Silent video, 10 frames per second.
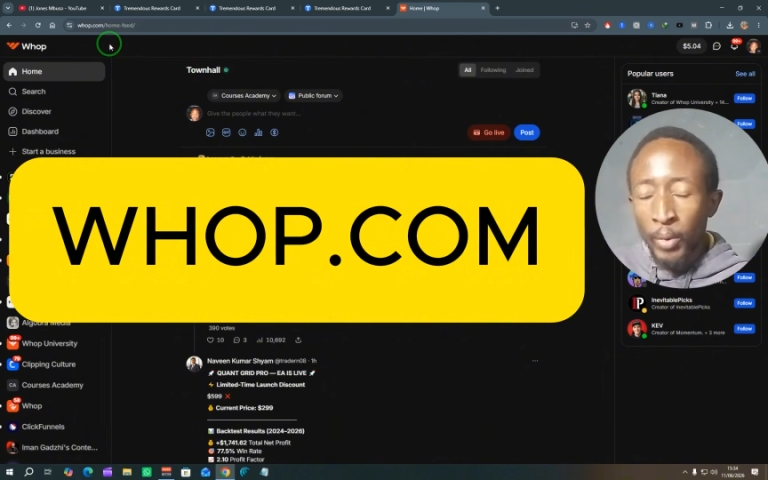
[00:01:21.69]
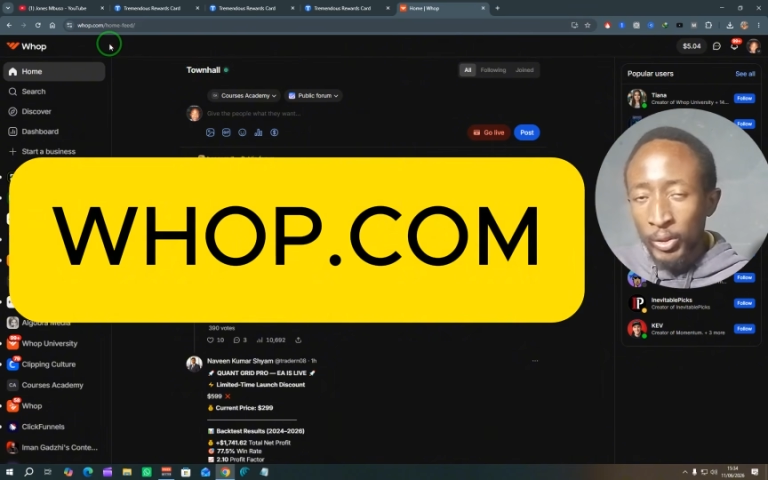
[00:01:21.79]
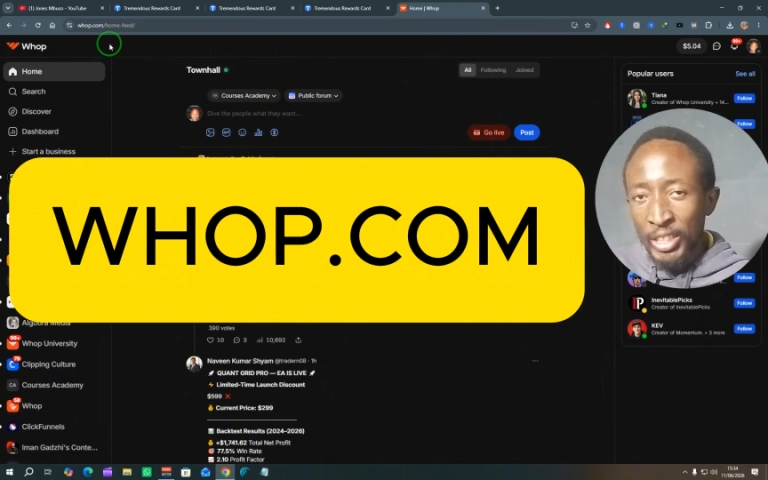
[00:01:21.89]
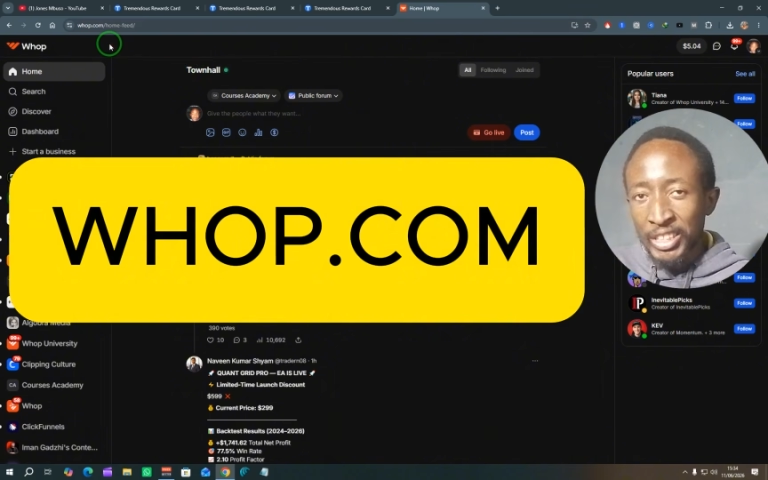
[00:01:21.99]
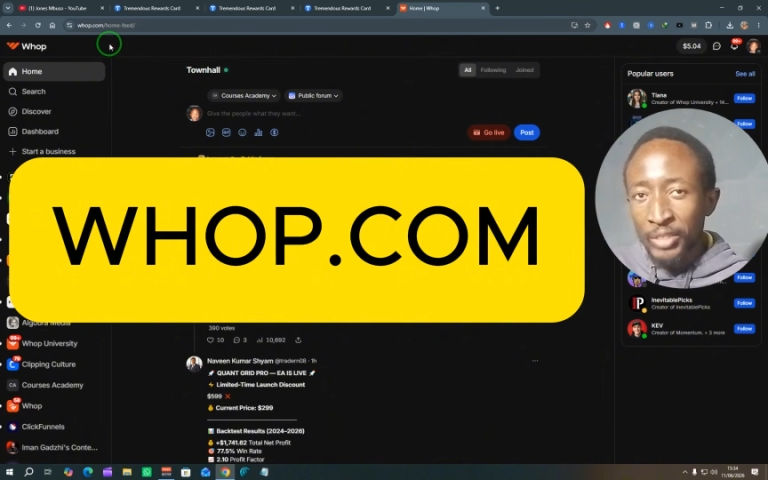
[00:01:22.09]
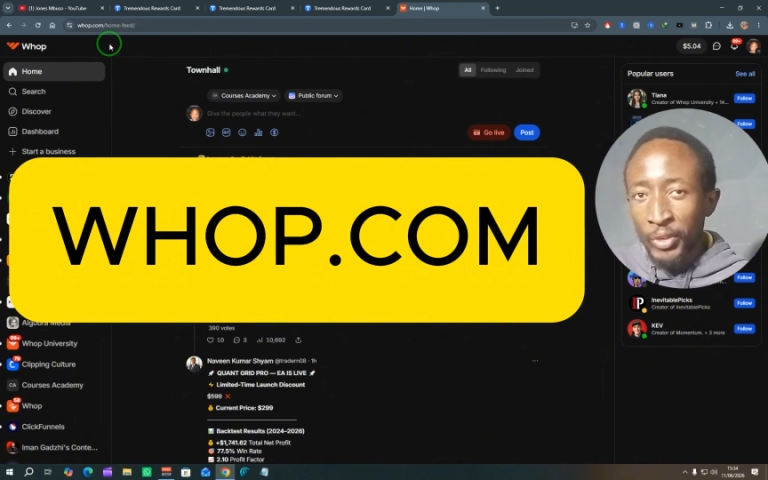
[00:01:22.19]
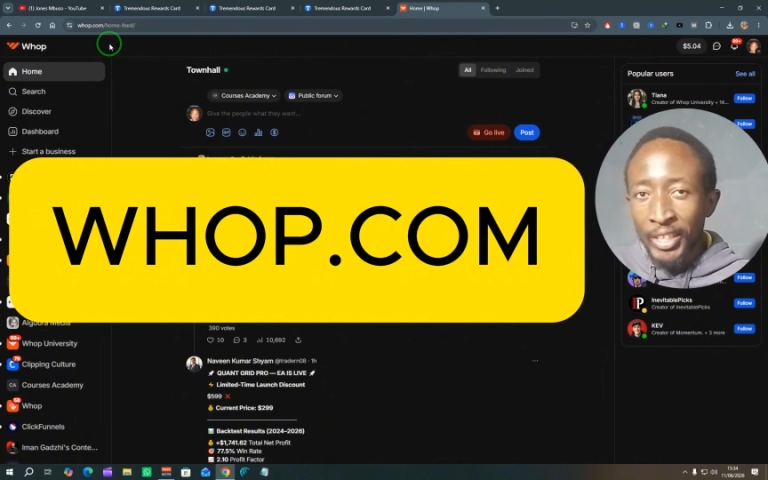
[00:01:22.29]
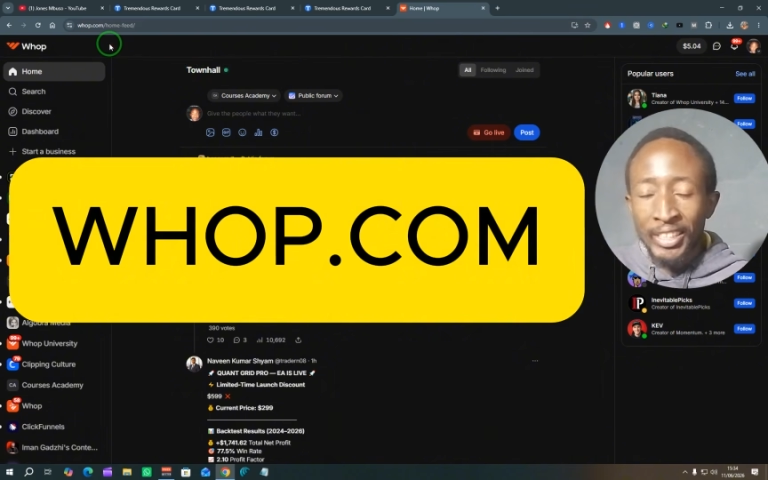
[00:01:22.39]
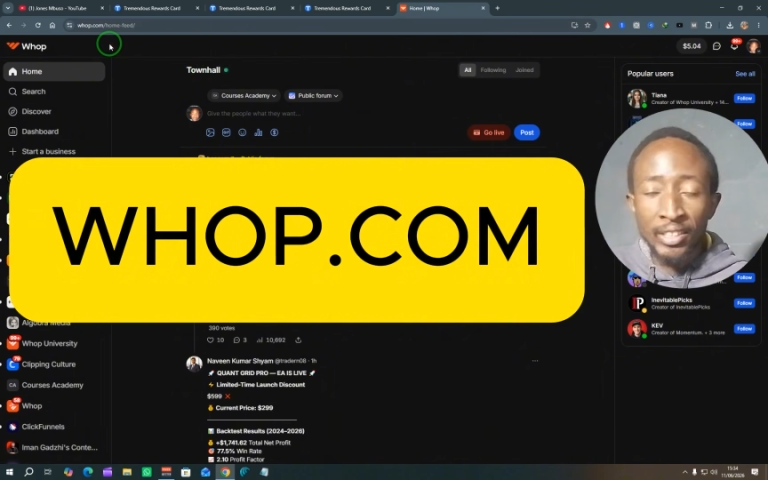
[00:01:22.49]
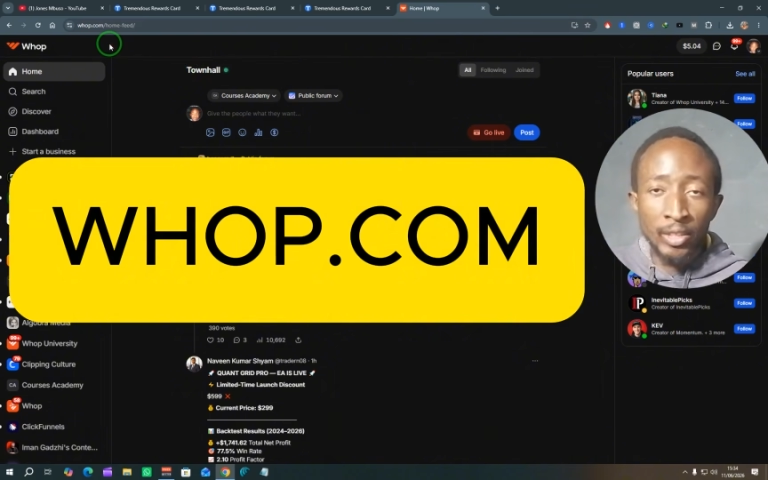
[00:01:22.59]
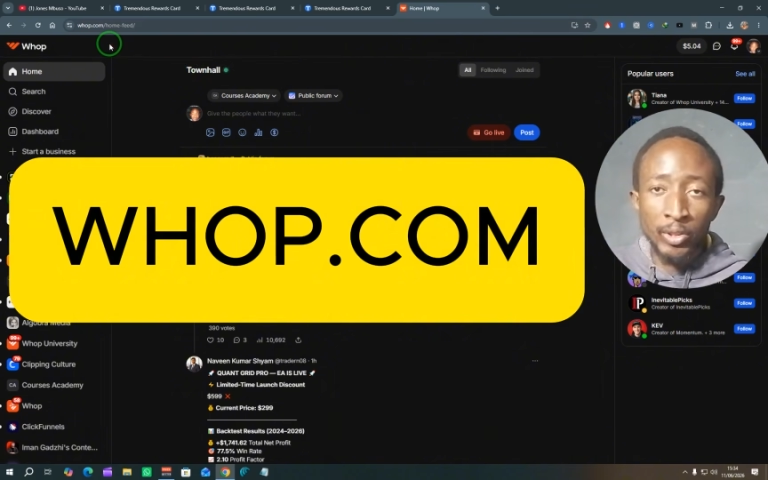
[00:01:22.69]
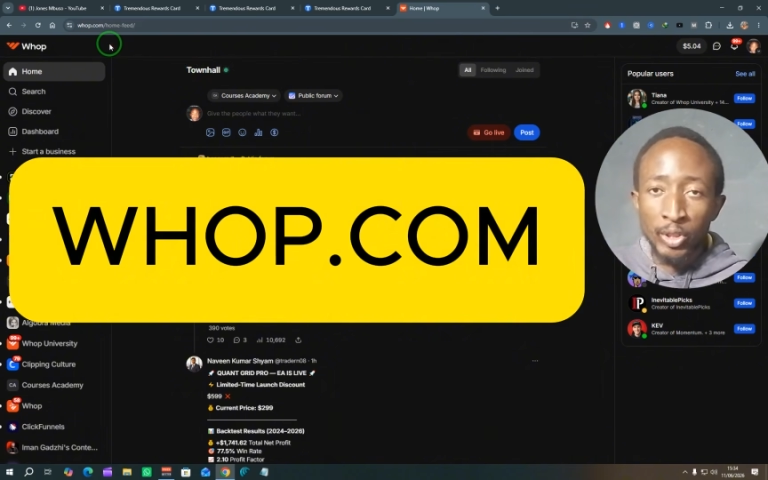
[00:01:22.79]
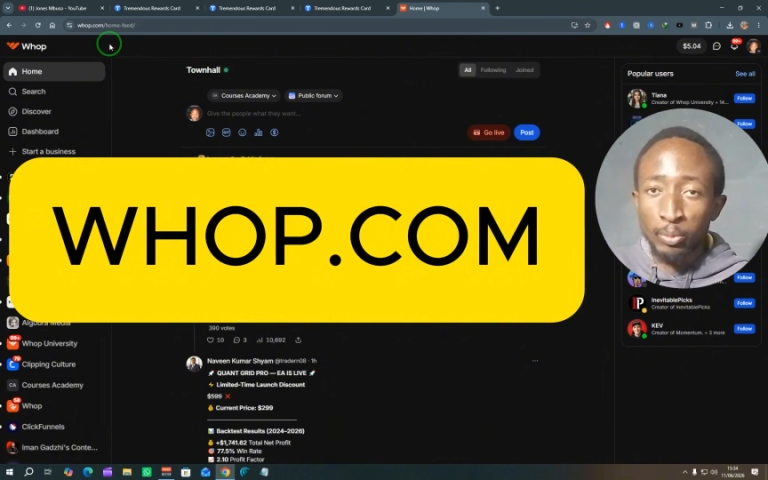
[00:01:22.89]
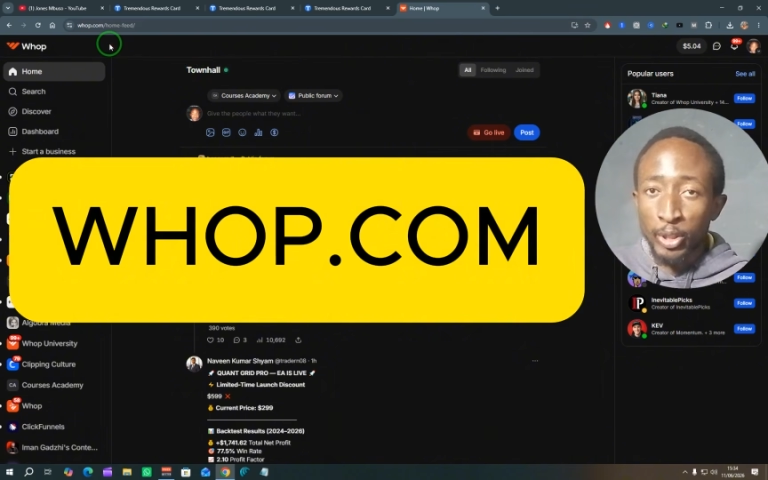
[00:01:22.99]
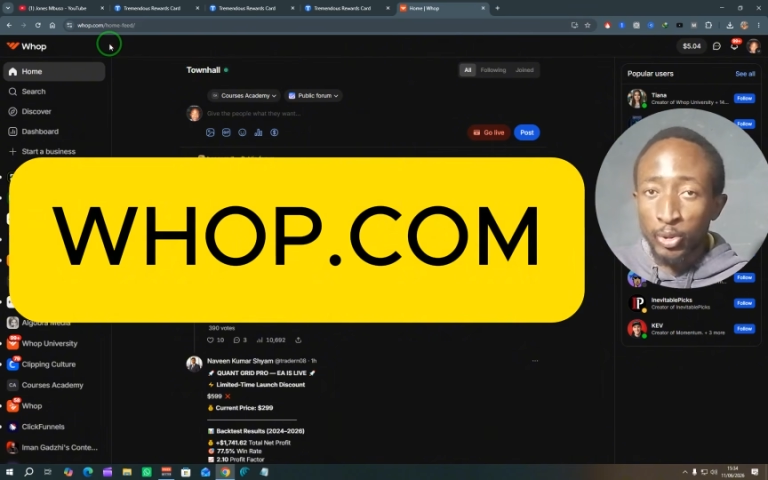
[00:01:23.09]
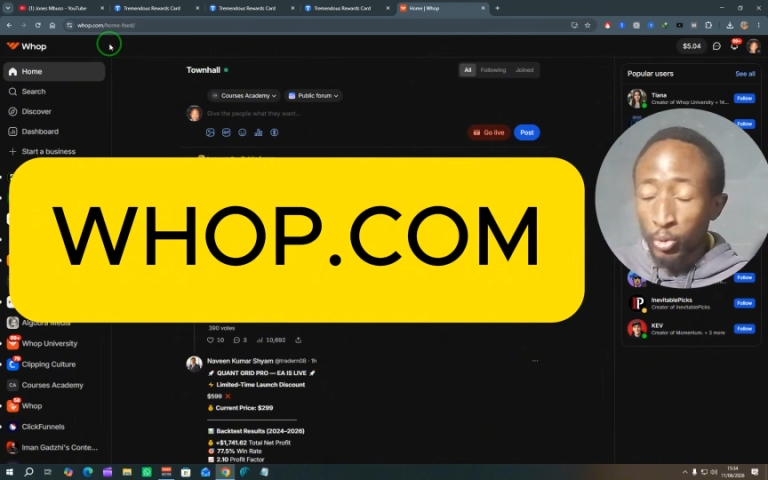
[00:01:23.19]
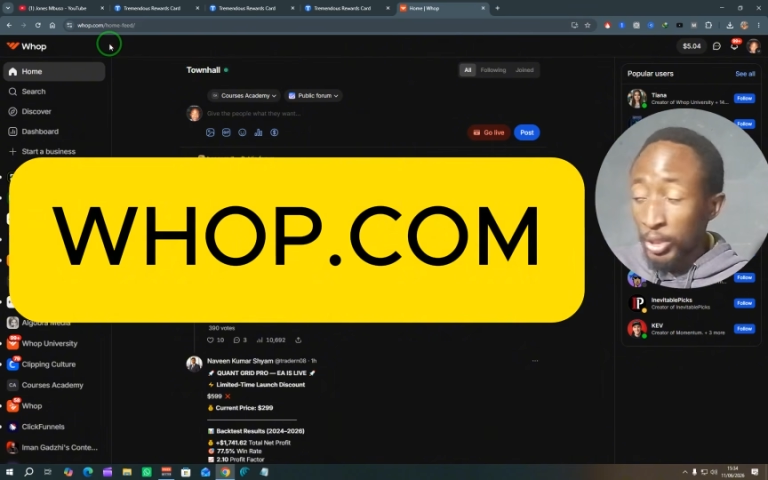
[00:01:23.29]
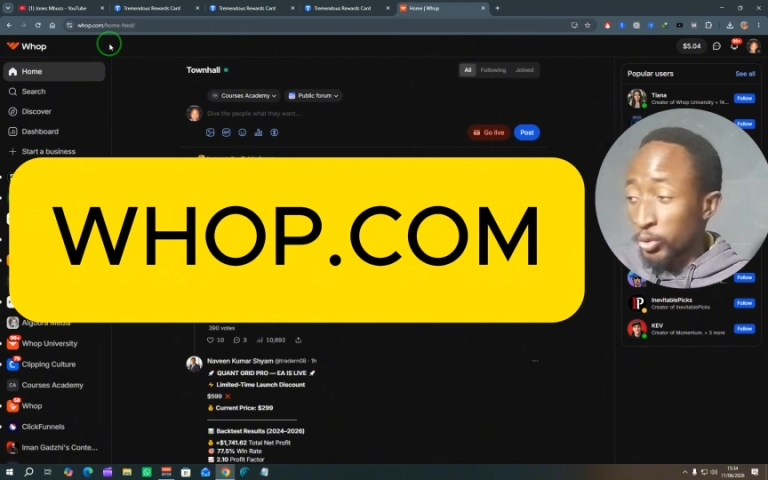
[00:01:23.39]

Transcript: I'll just leave a link in the description so that you